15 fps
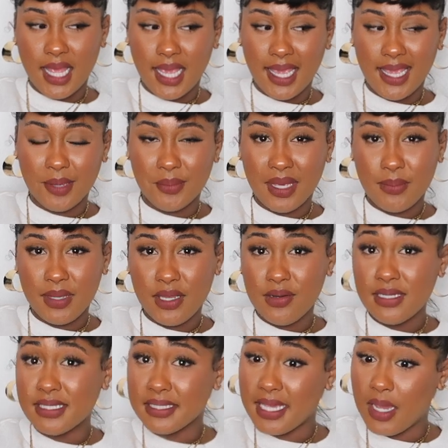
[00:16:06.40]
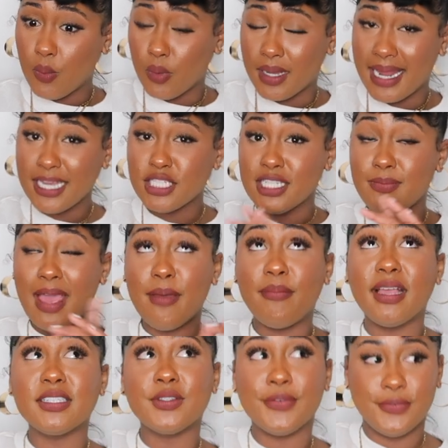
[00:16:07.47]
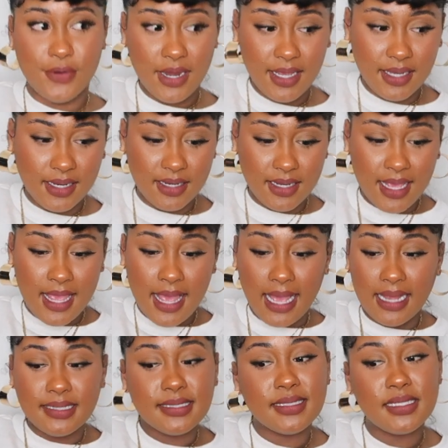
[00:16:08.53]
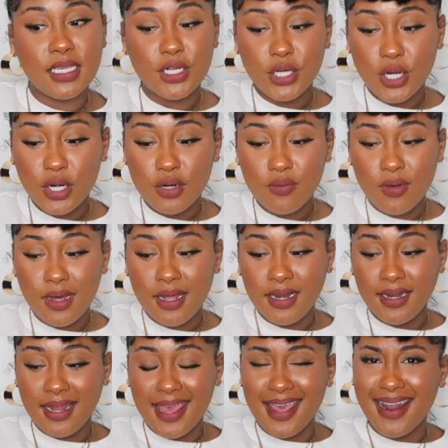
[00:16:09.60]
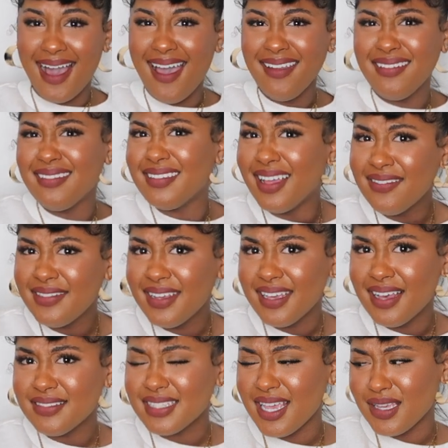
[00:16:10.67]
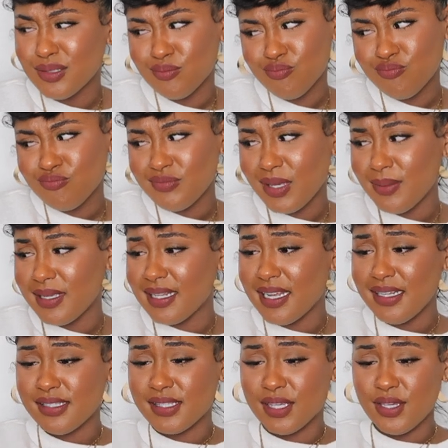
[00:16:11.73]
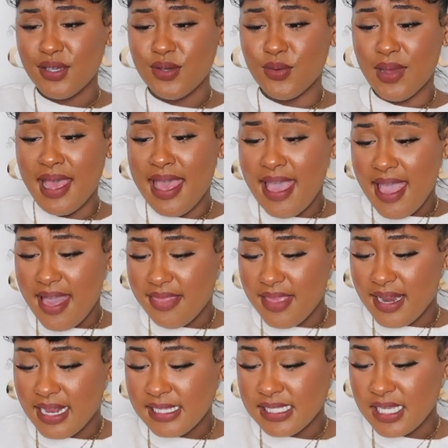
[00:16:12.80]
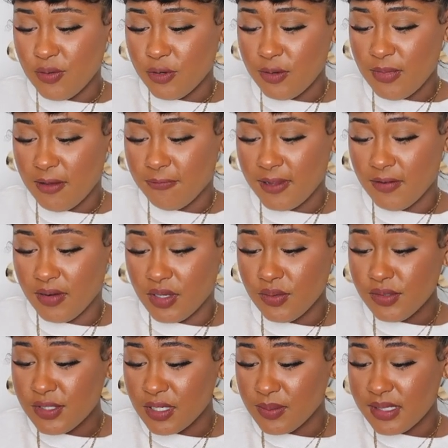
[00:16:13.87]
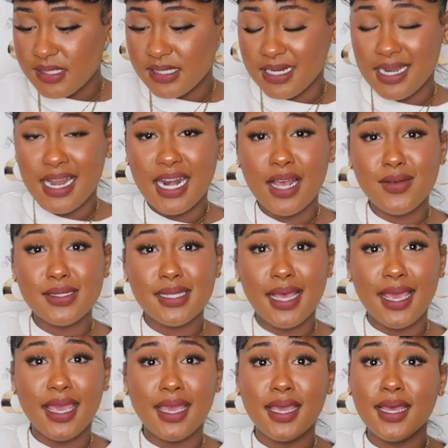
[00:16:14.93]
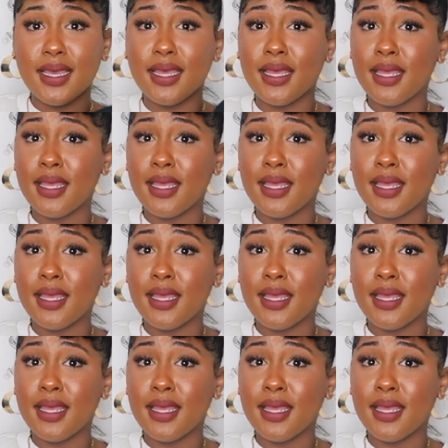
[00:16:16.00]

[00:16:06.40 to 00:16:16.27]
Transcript: like, baby, you need to get one. Actually, my best friend, I've seen her in one and I loved it. I was like, mm, baby, that is cute. And then I see one of my favorite YouTubers in it and I was like,